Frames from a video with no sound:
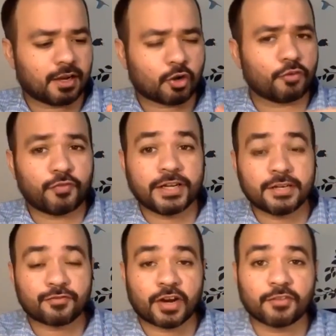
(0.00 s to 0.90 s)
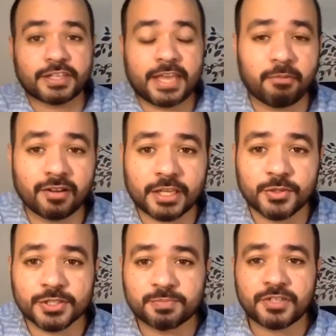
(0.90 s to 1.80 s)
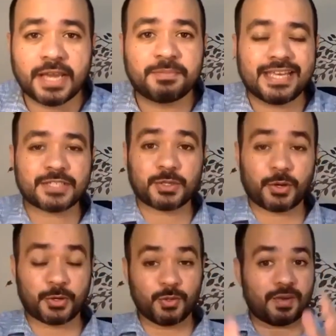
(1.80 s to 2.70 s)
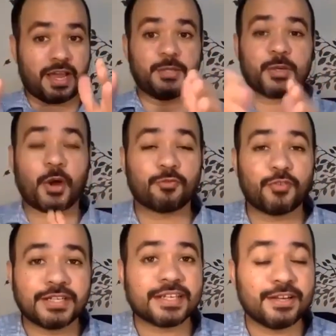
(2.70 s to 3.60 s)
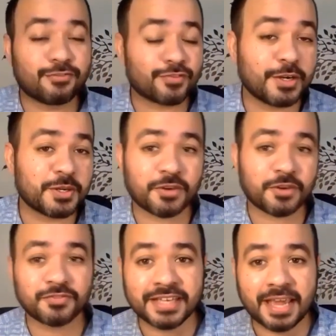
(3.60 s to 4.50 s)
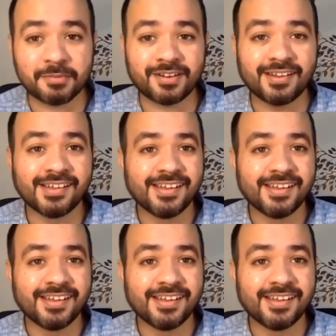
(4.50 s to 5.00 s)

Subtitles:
confident in front of the camera? Can you just type yes or no? Are you confident in front of the camera?